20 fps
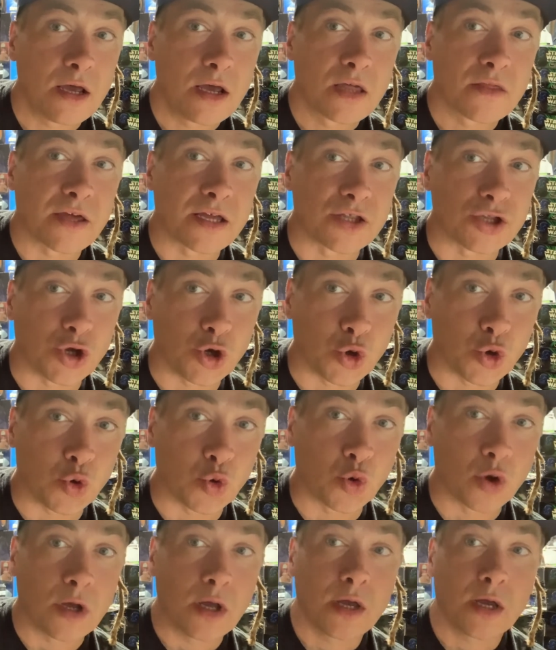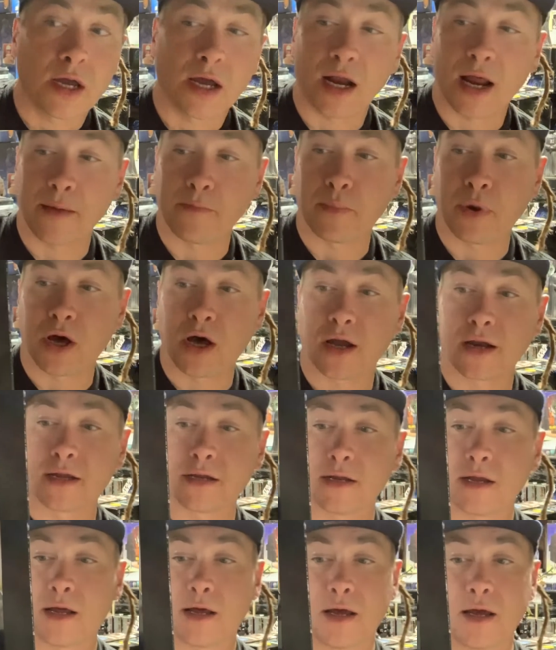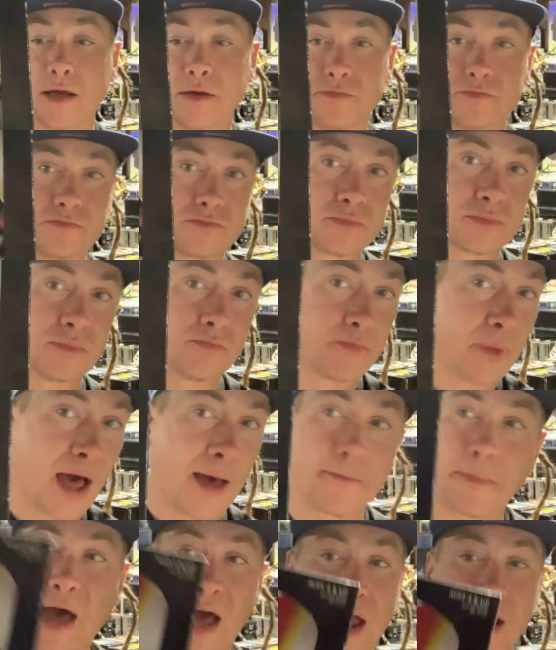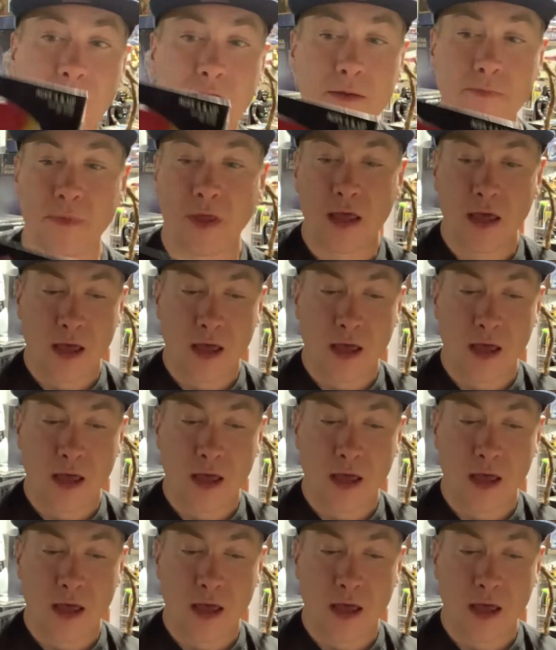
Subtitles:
they do. And I bought it. I'm buying it.